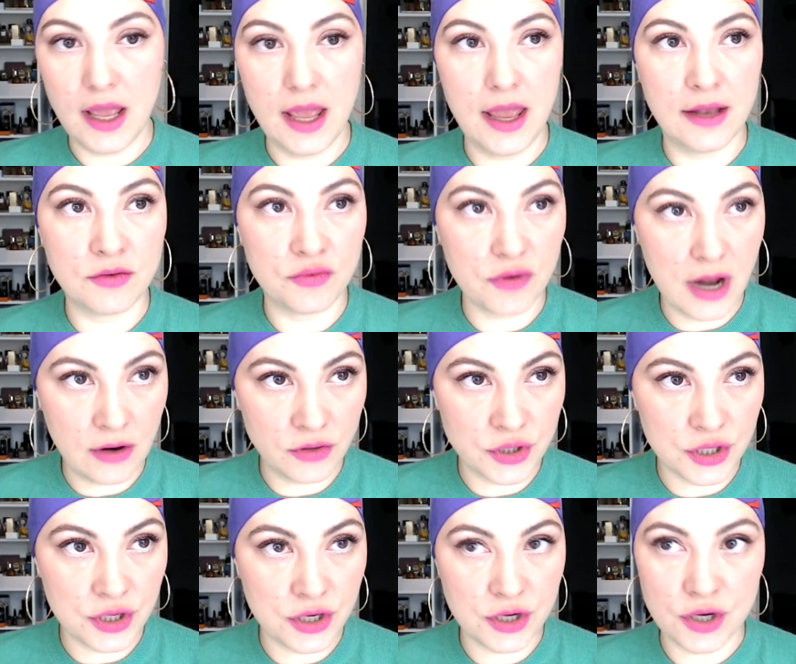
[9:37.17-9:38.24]
and
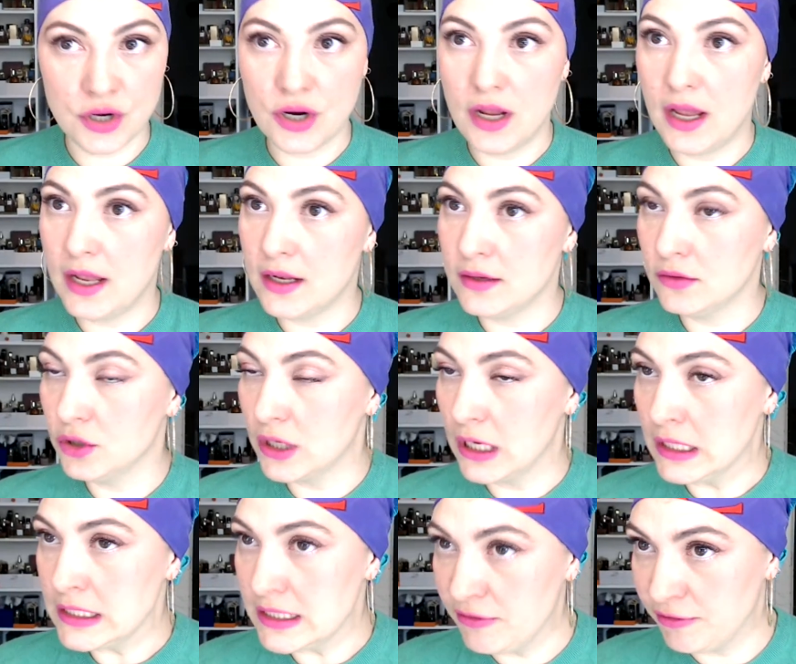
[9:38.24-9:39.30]
rounder and
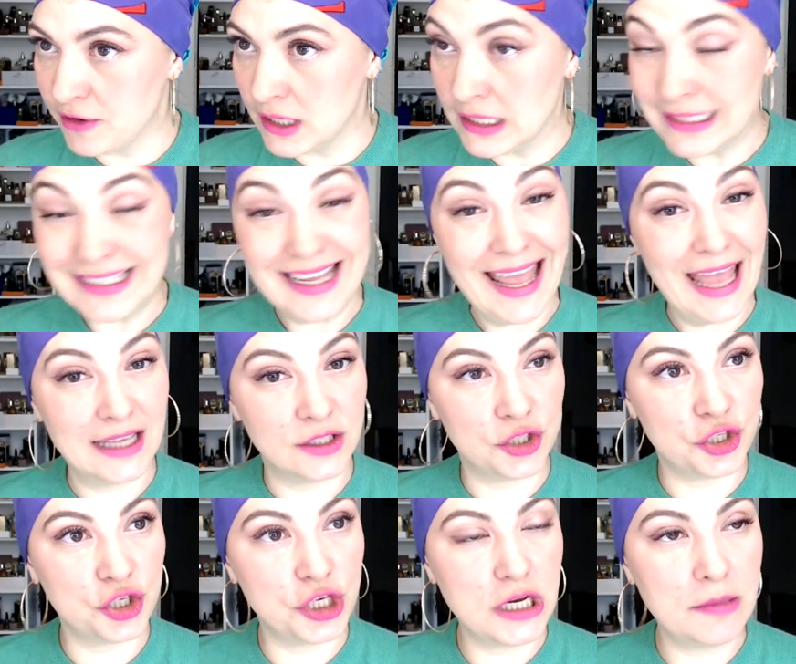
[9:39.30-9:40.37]
looking different
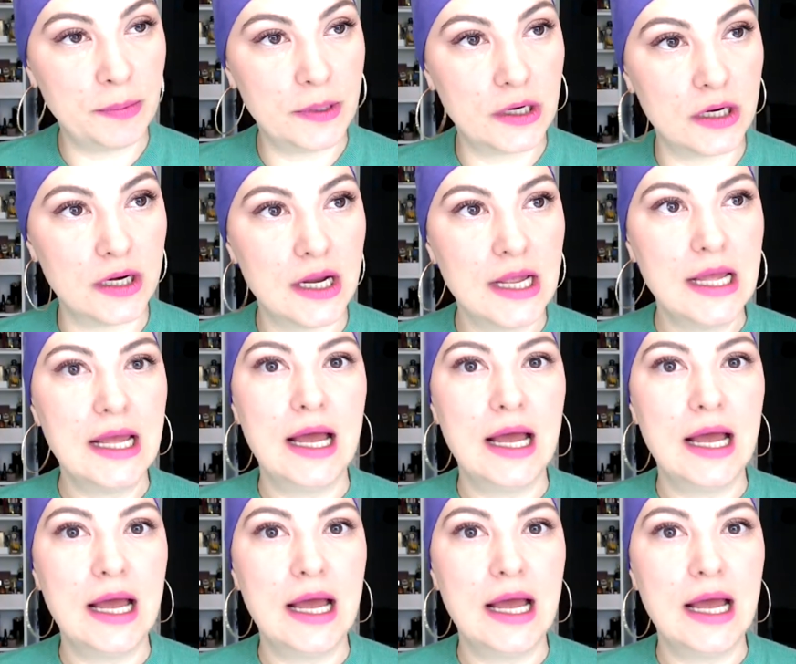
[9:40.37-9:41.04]
and cheaper.